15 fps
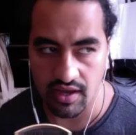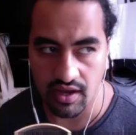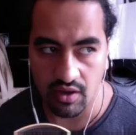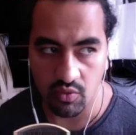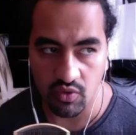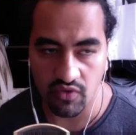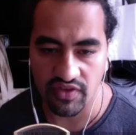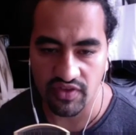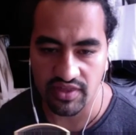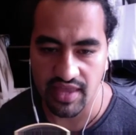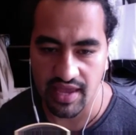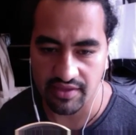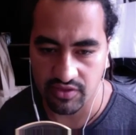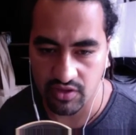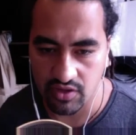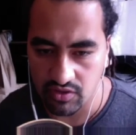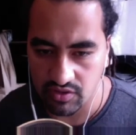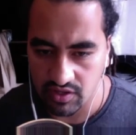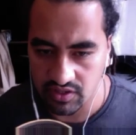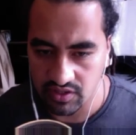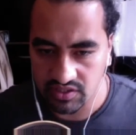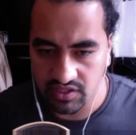within that, though,
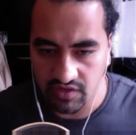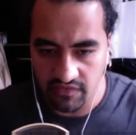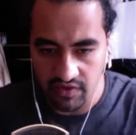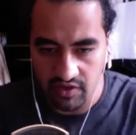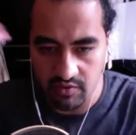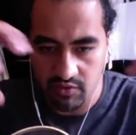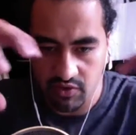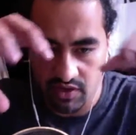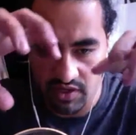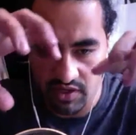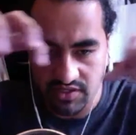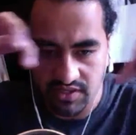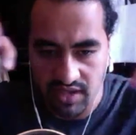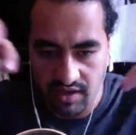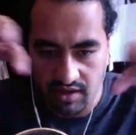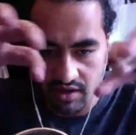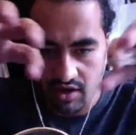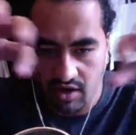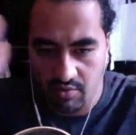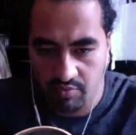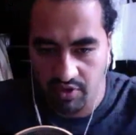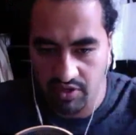there's different communities that
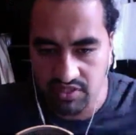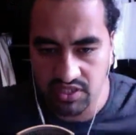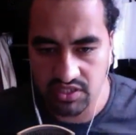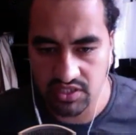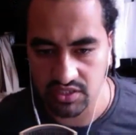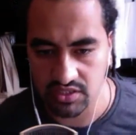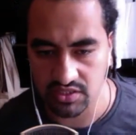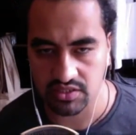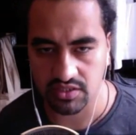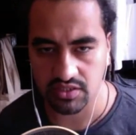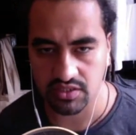are partitioned.